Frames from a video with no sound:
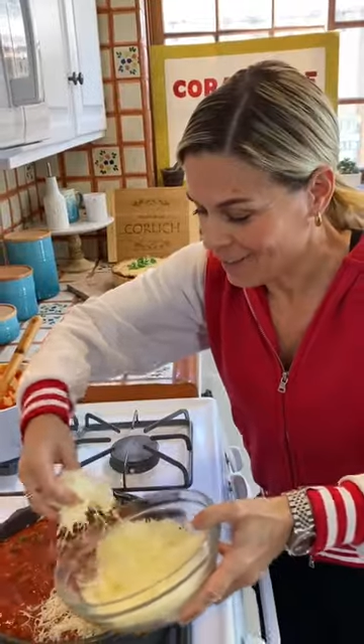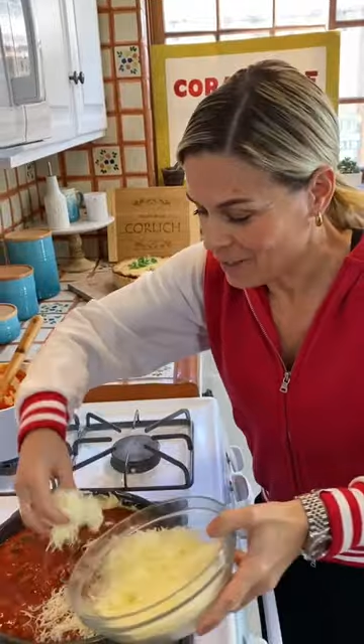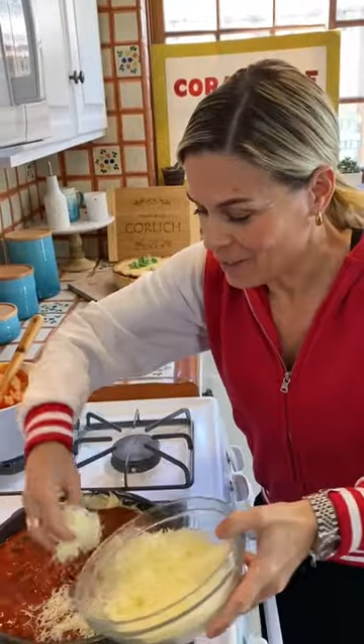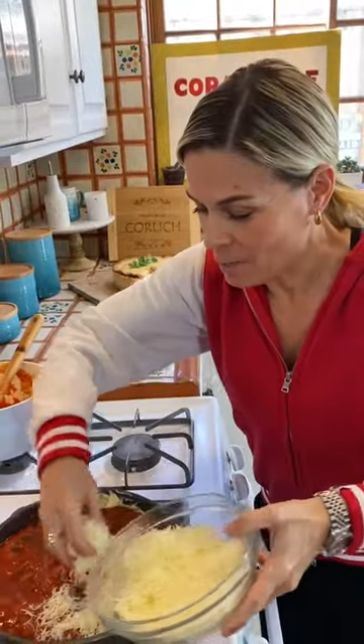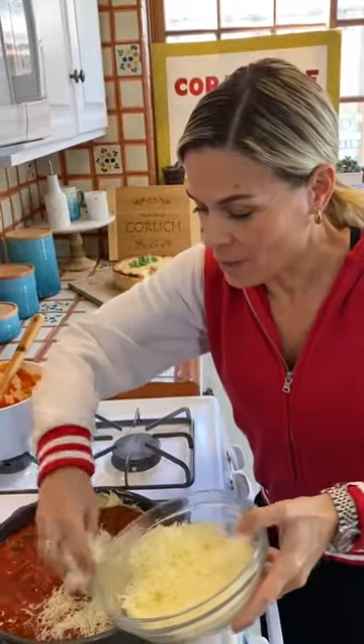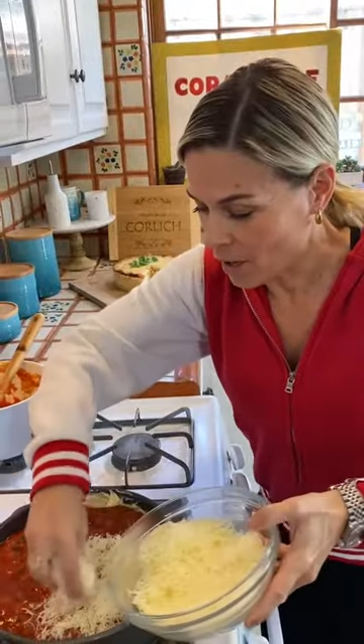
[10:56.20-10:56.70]
We're
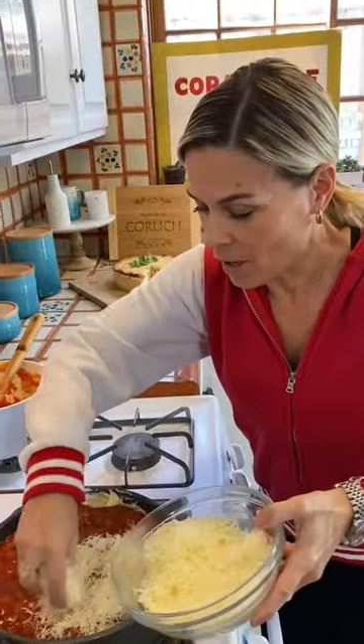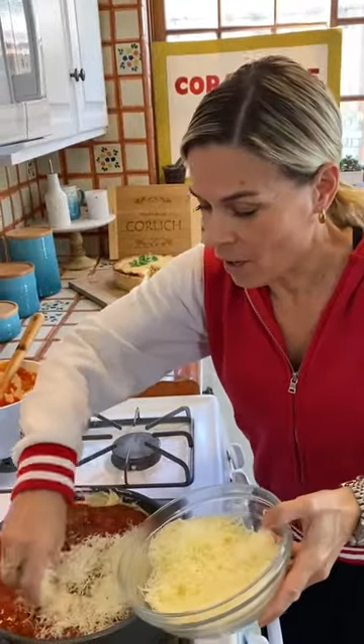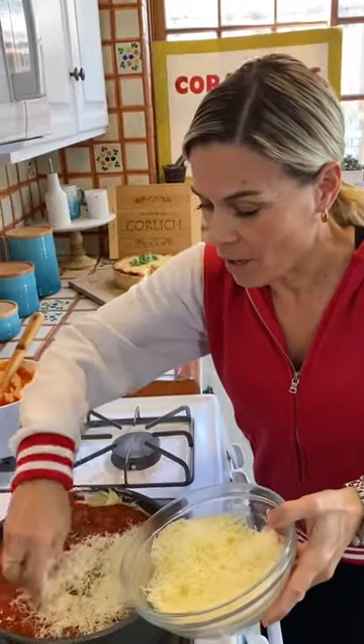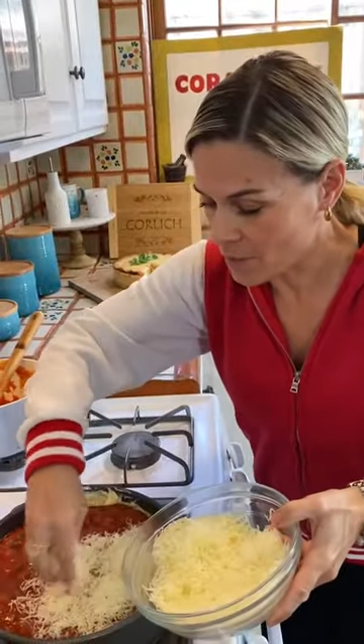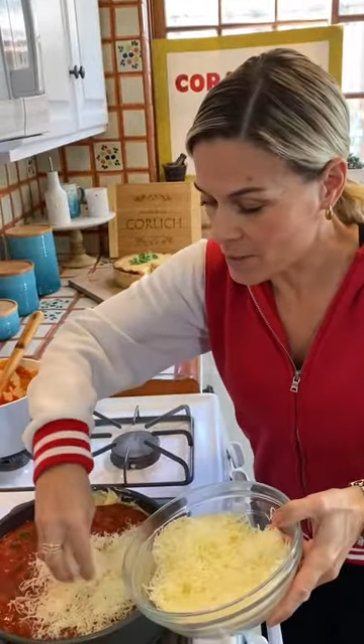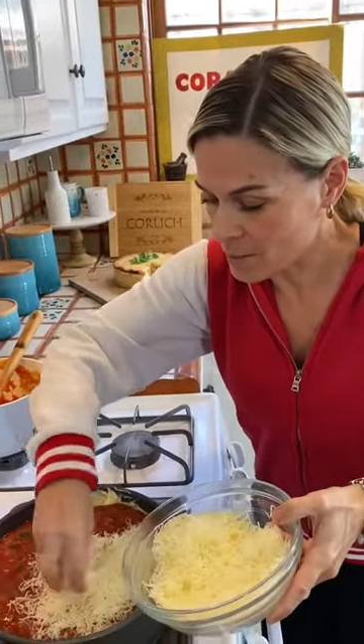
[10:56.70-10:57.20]
gonna put
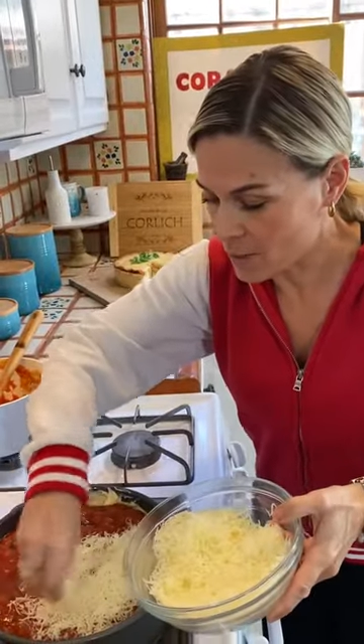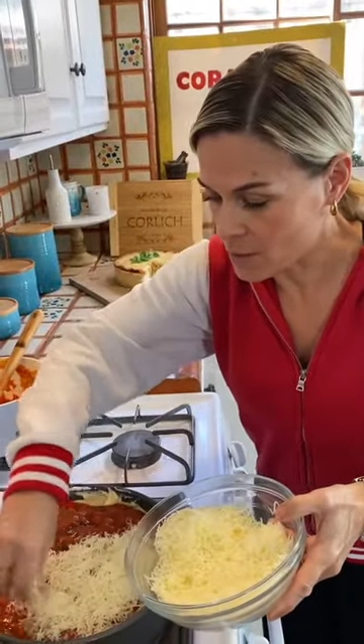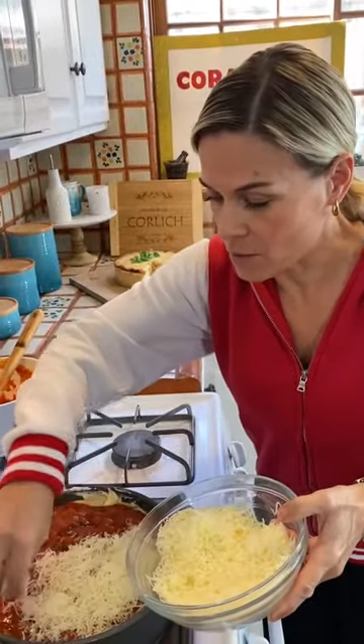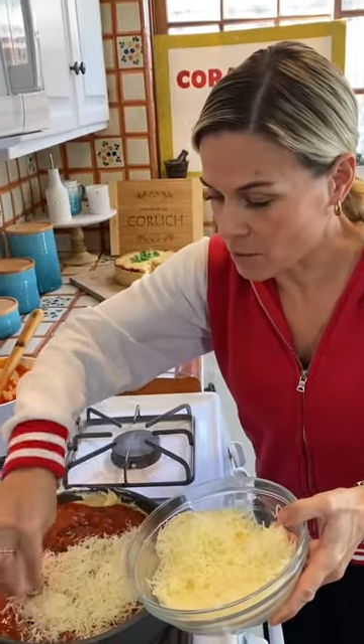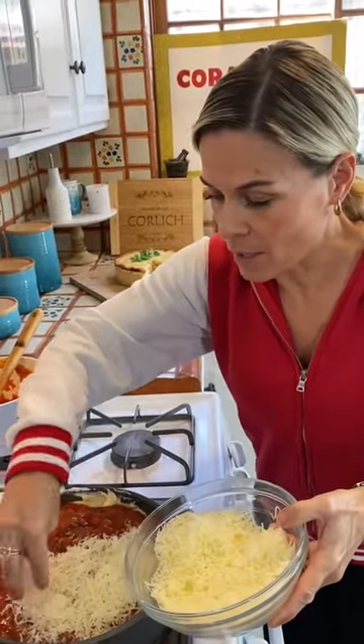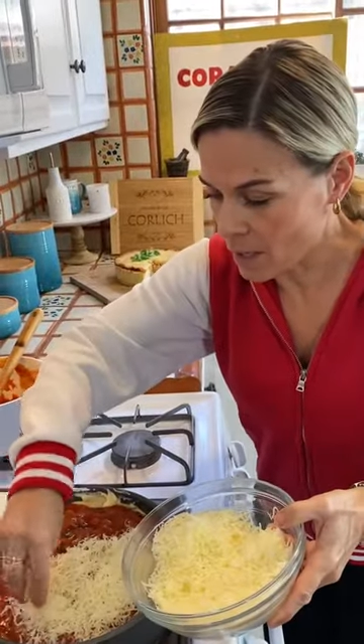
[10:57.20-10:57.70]
all this
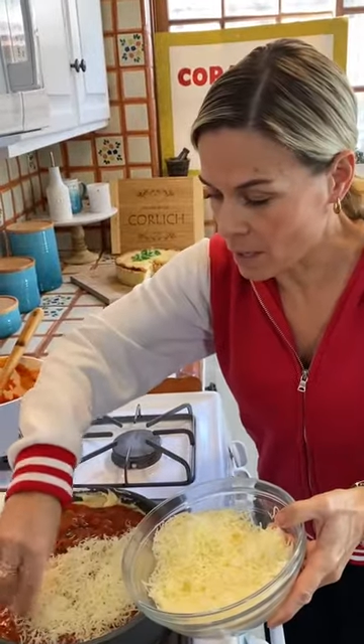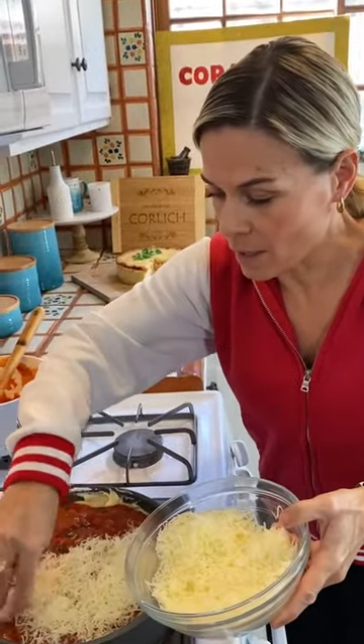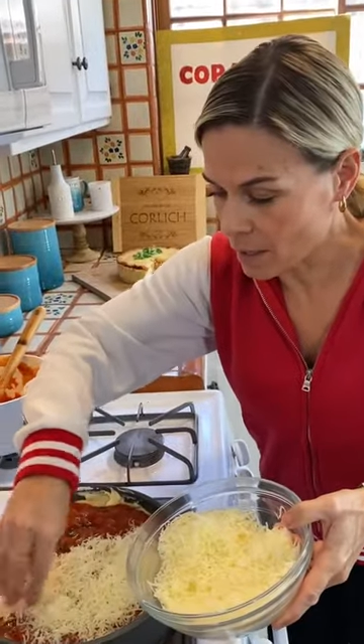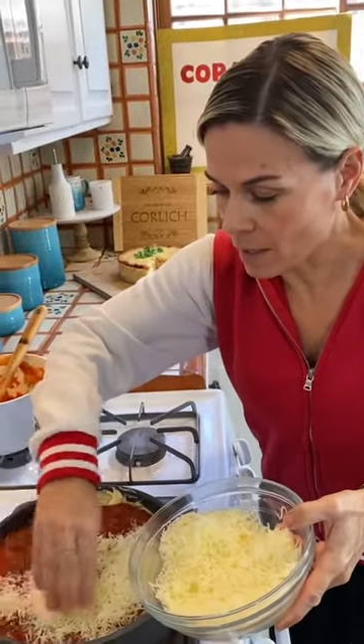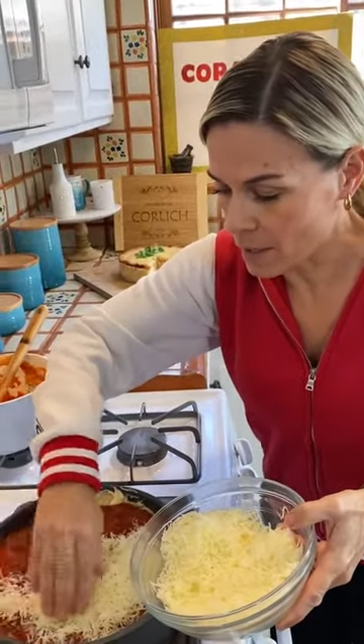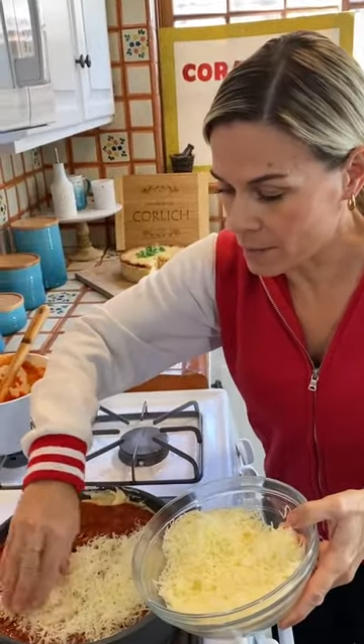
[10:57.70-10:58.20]
mozzarella
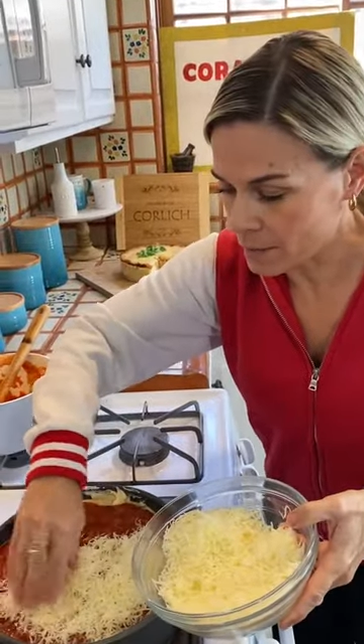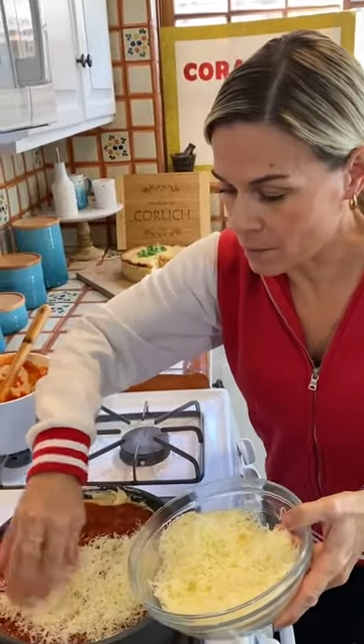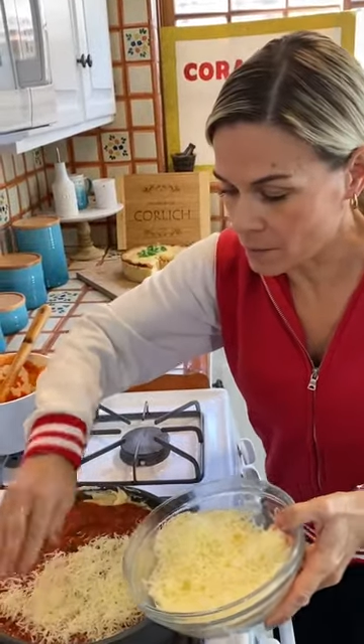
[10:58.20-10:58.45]
on.